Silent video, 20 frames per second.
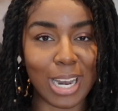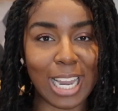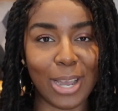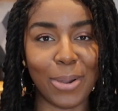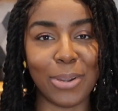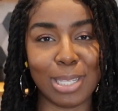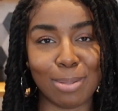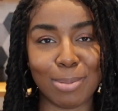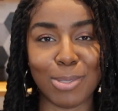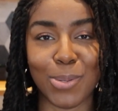
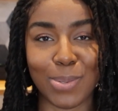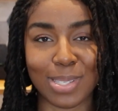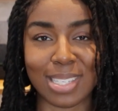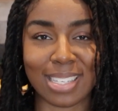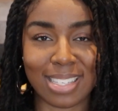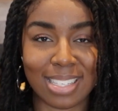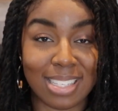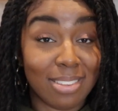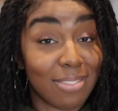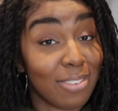allowing them to
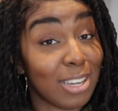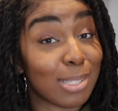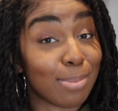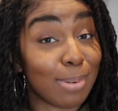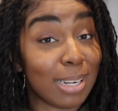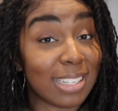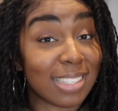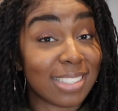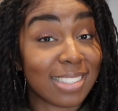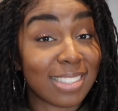exist in the first
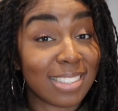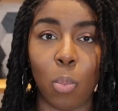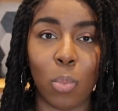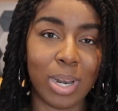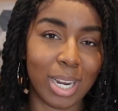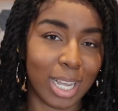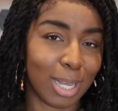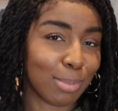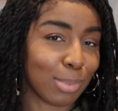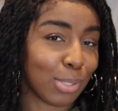place.
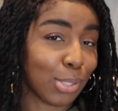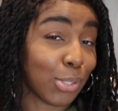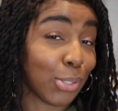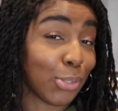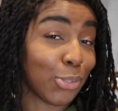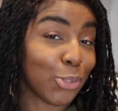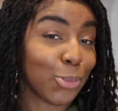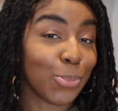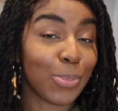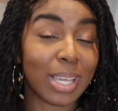When it comes to
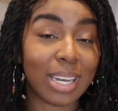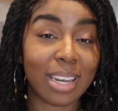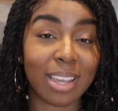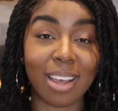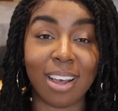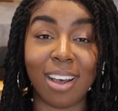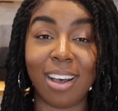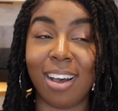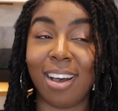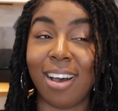social
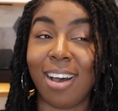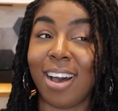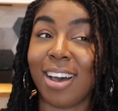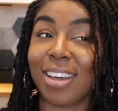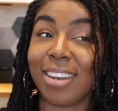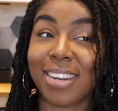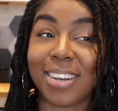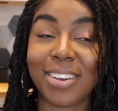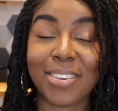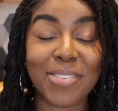media,
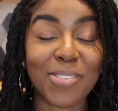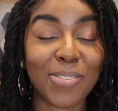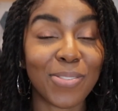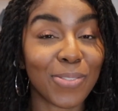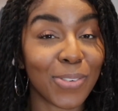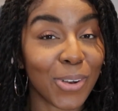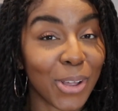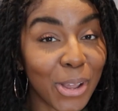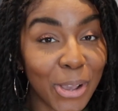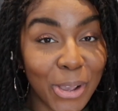
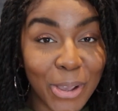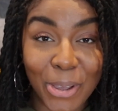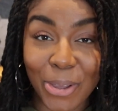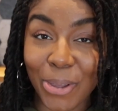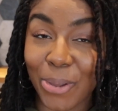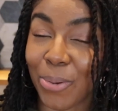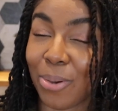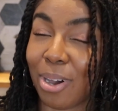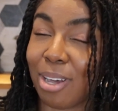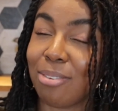
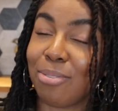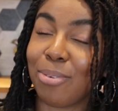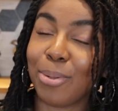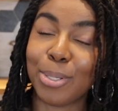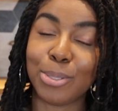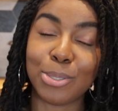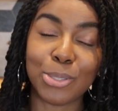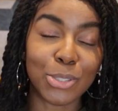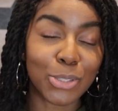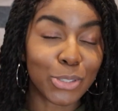
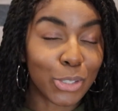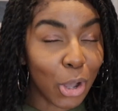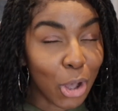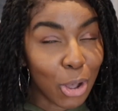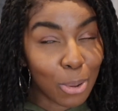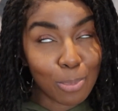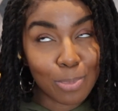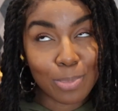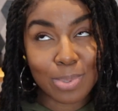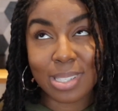unfollow
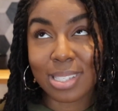shops,